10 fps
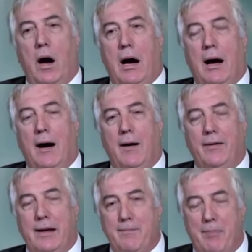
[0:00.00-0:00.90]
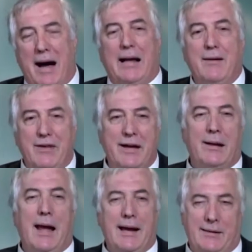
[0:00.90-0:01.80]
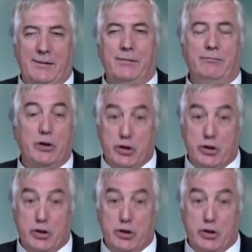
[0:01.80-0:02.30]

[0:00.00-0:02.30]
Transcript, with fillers: uh, the body of the enlightened,